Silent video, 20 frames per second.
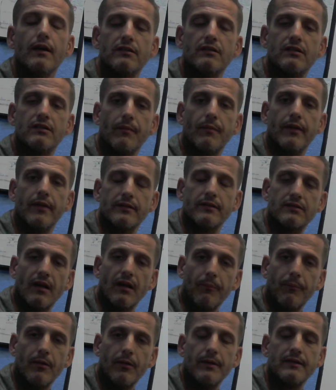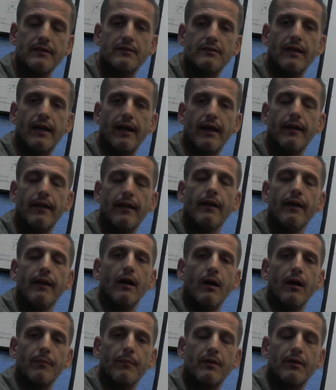some of the supplements that
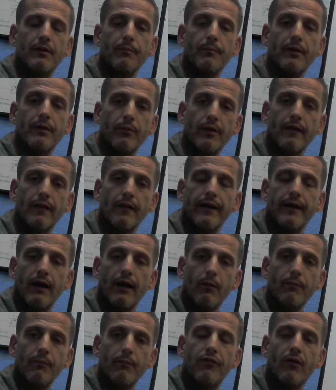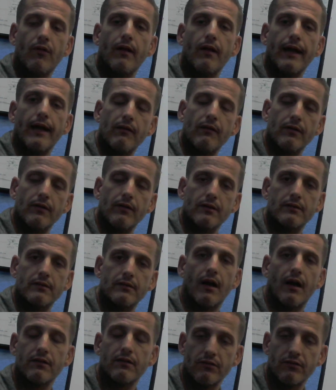can be really helpful. I have a
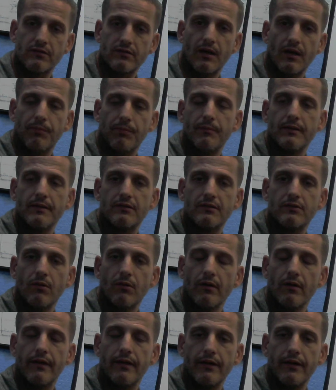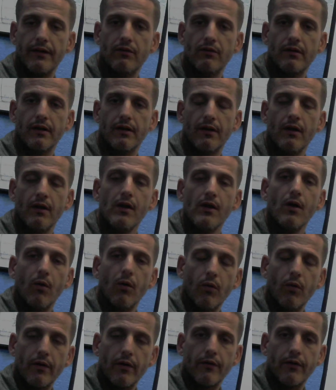doctor supplement store that you can
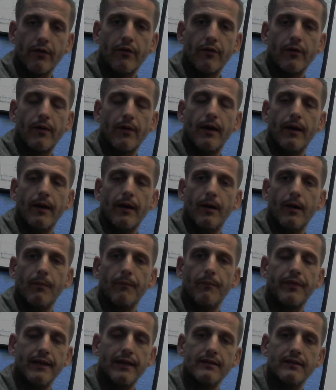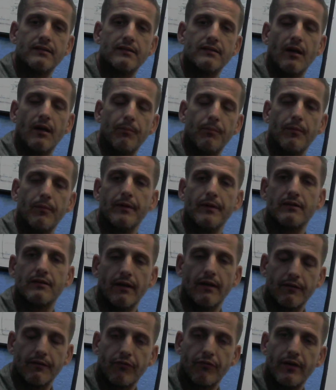order these supplements,
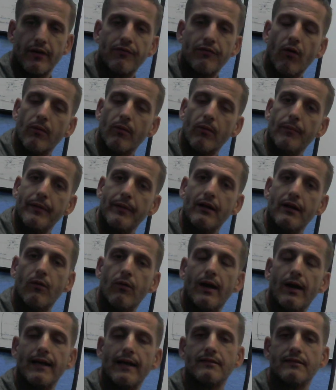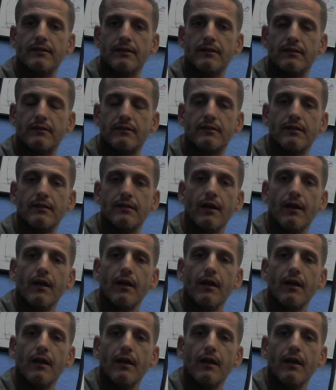like free-form amino acids,